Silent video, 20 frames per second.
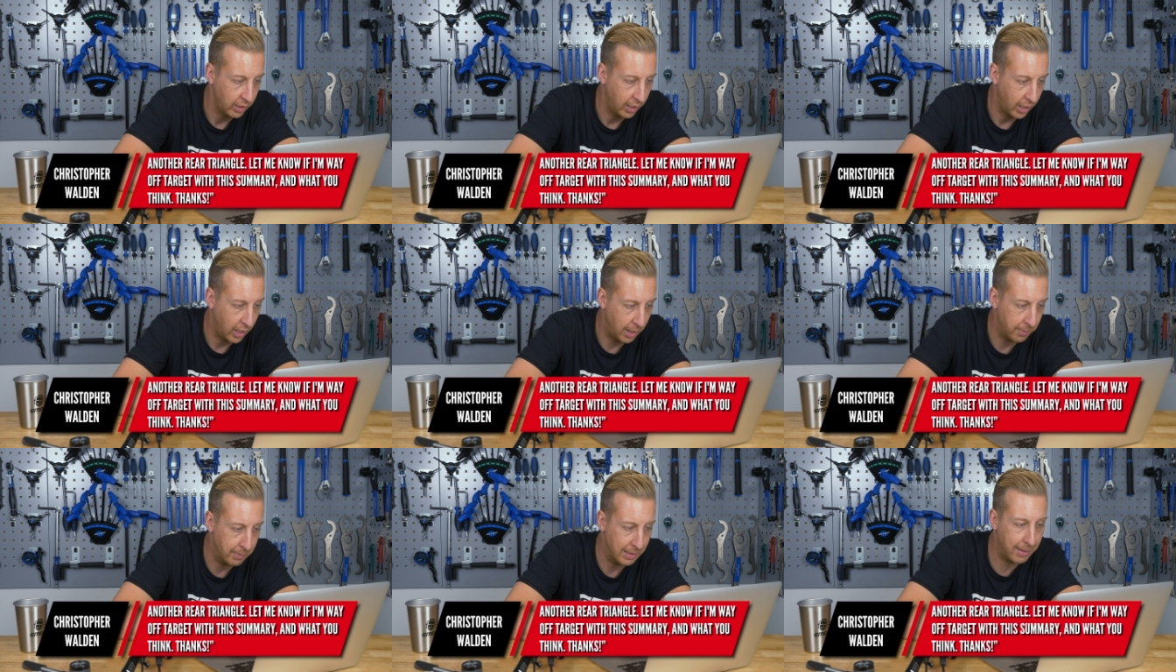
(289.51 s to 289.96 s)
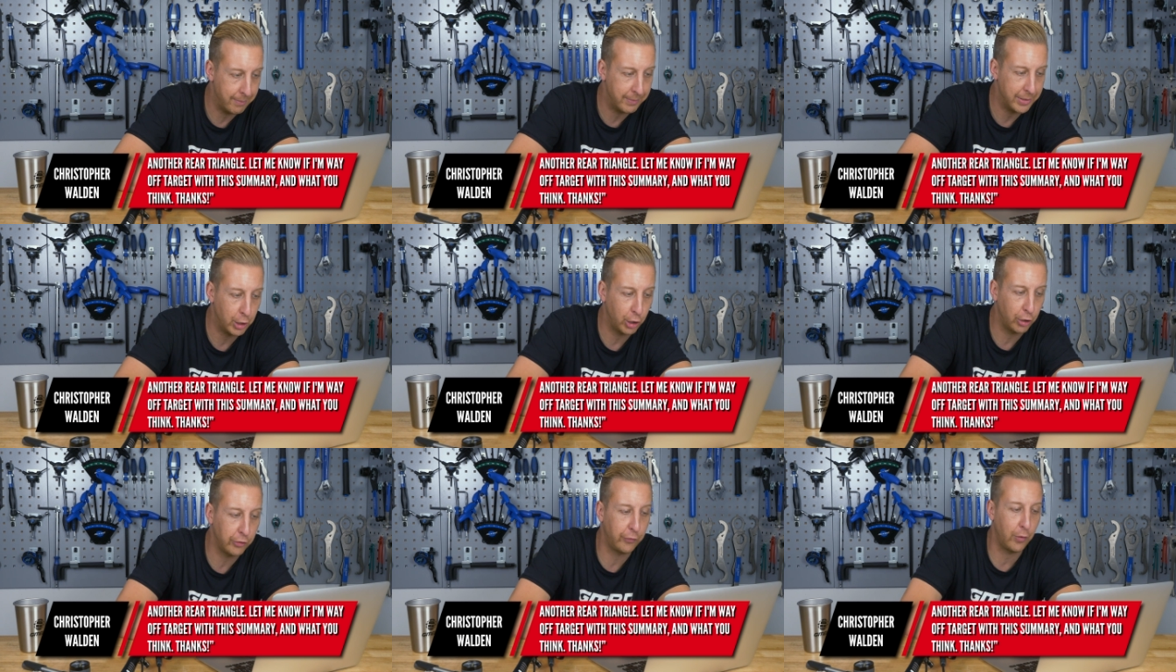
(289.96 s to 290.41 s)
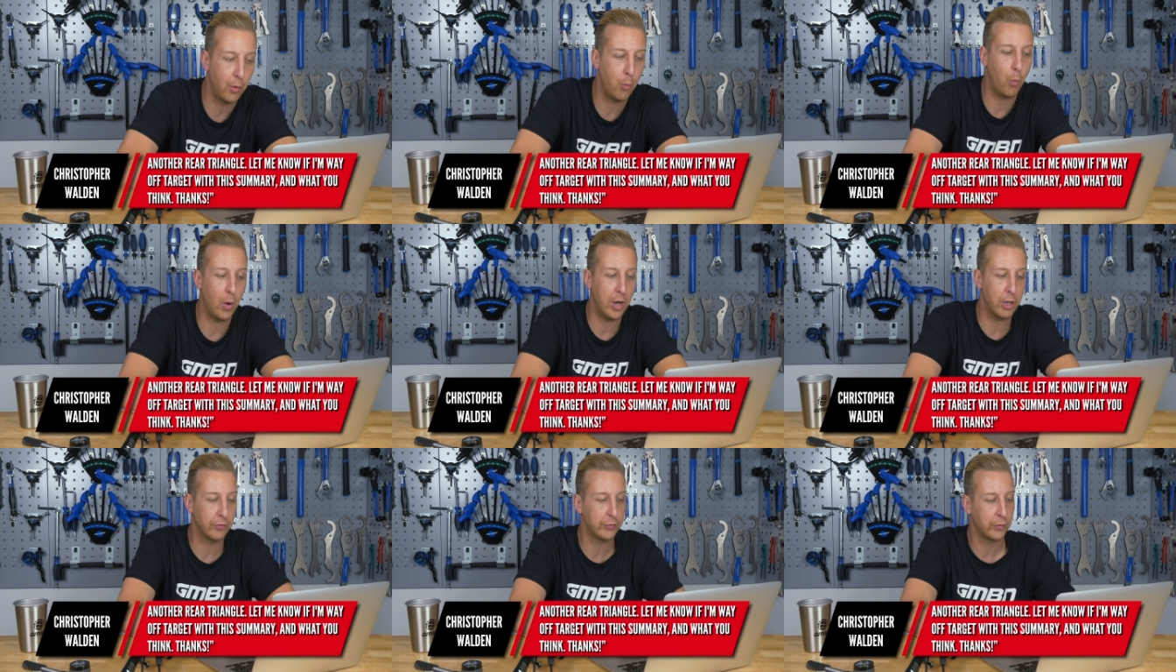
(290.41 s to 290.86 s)
Let me know if I'm
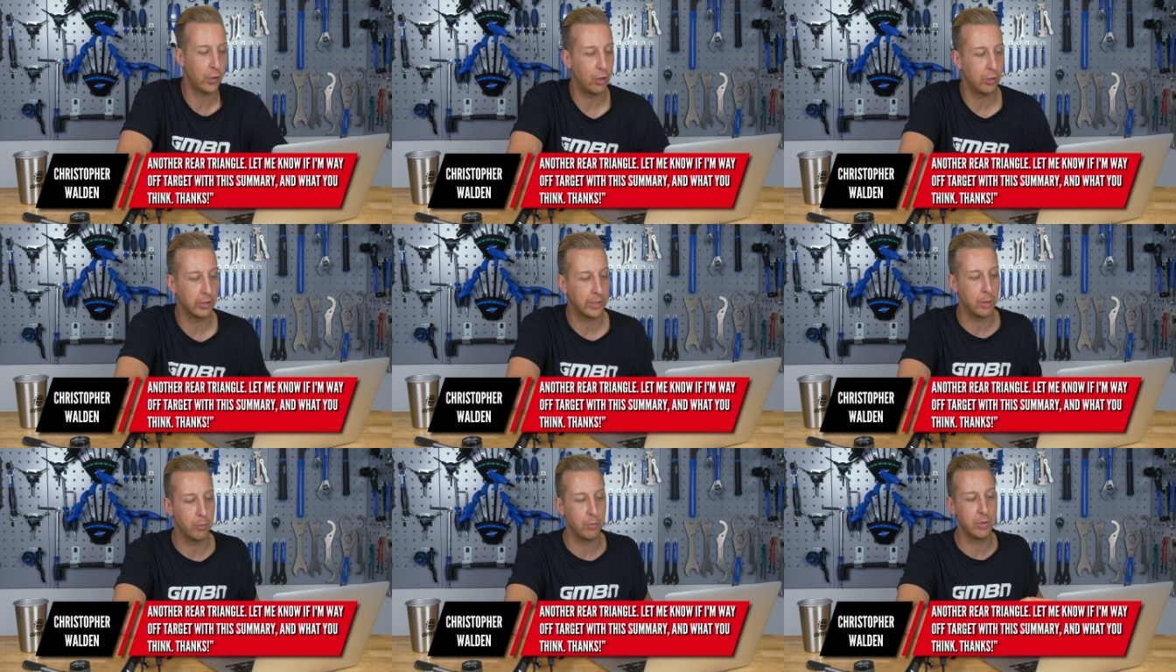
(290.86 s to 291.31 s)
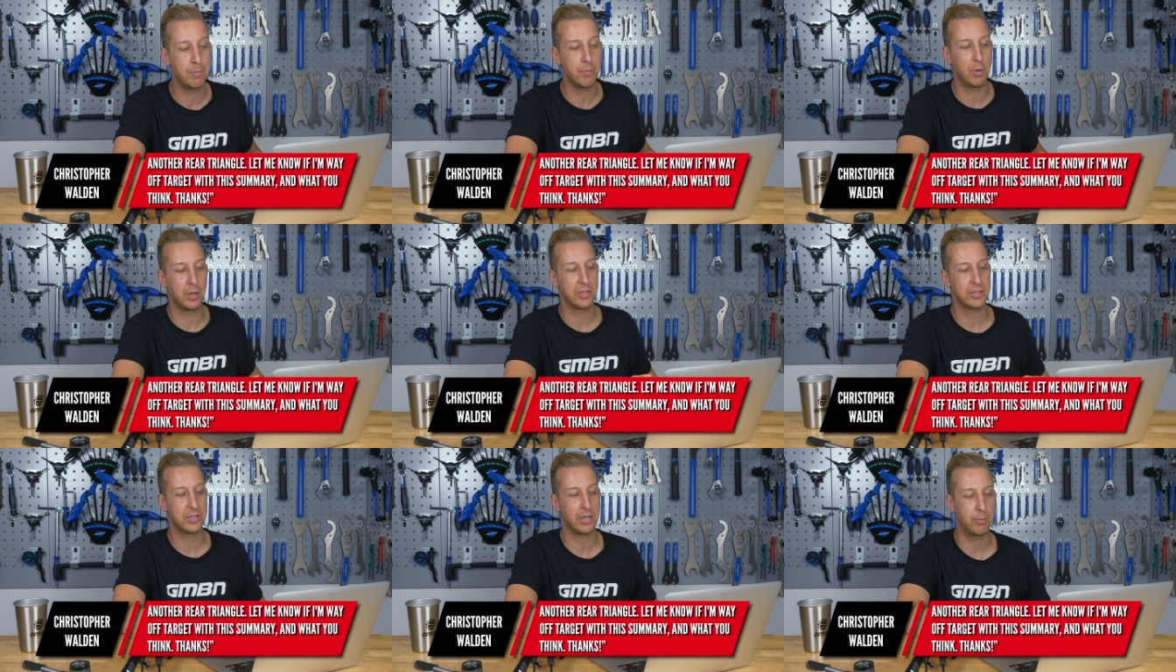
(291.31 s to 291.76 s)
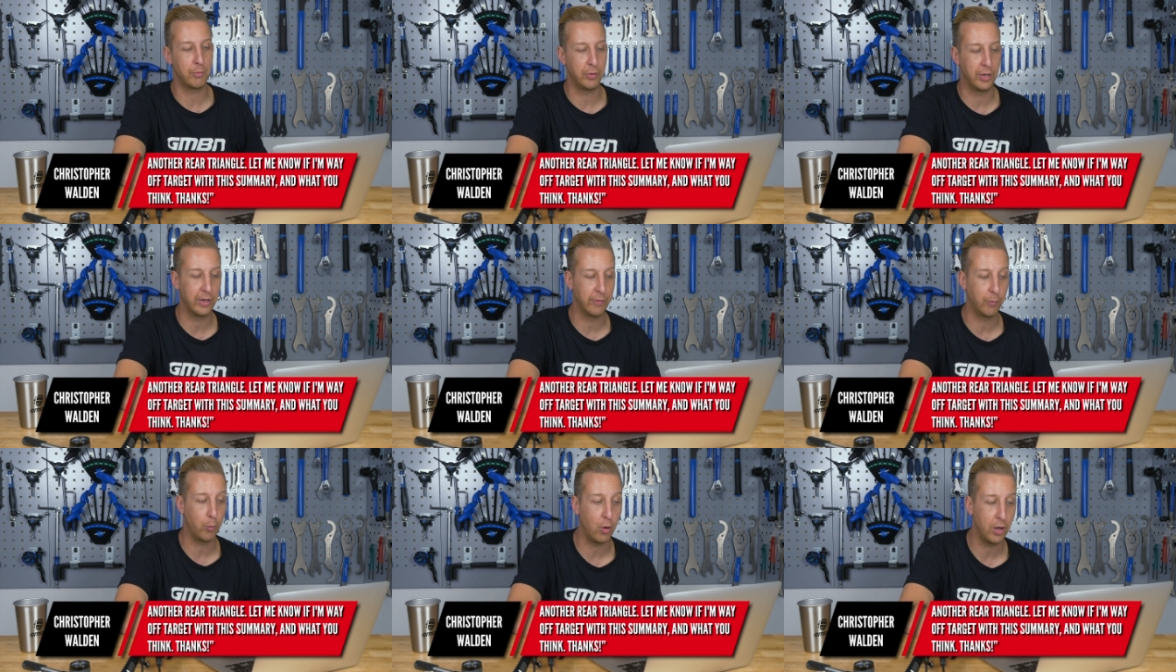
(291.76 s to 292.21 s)
way off target with my
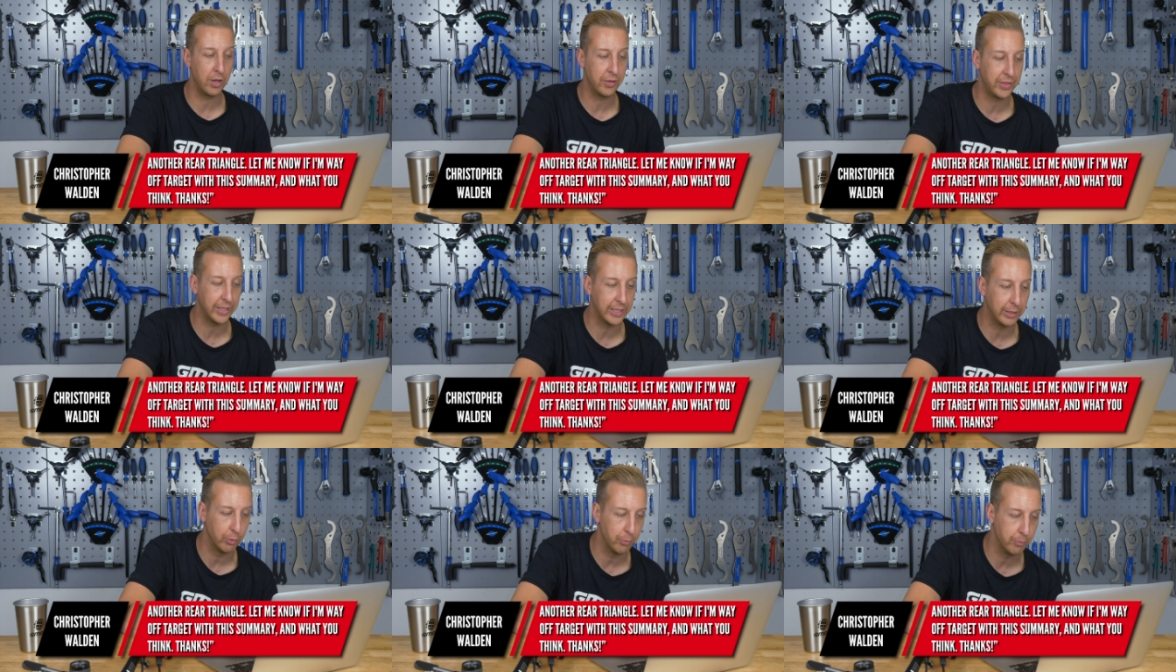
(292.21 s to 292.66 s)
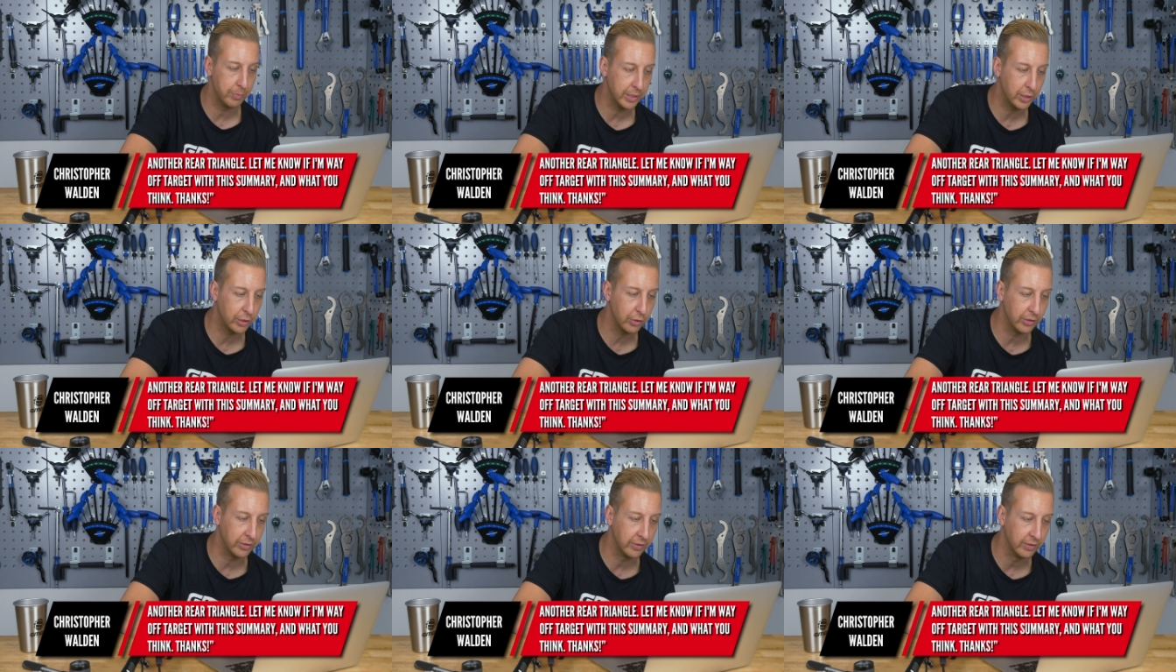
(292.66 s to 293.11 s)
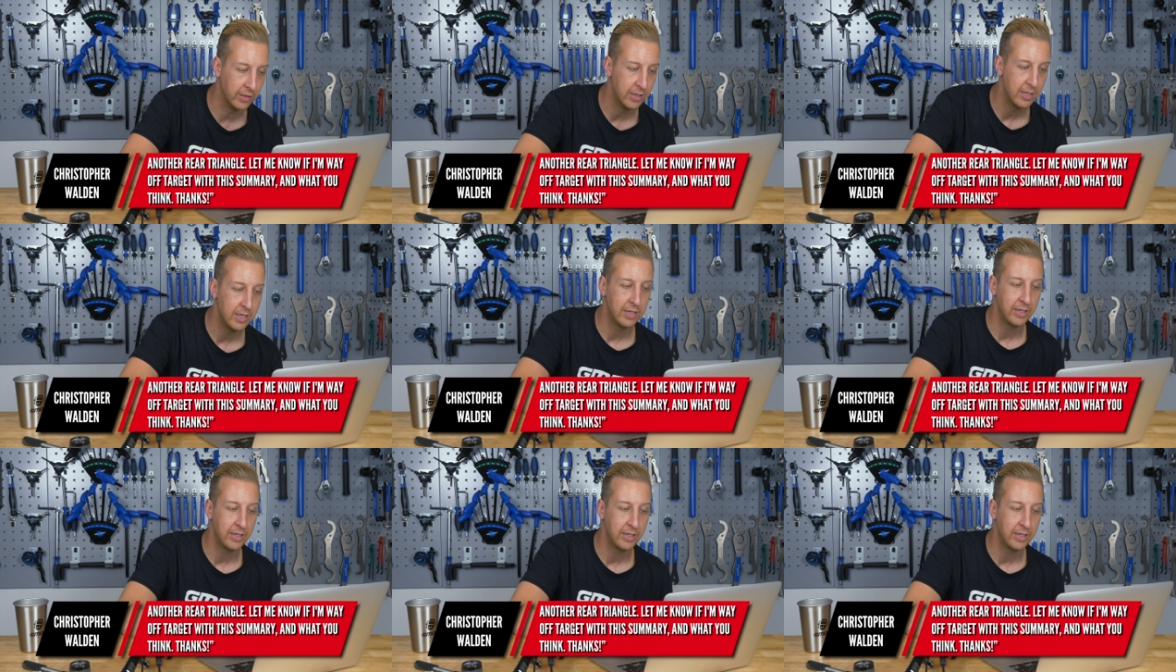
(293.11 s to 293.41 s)
summary of why I think it would be good.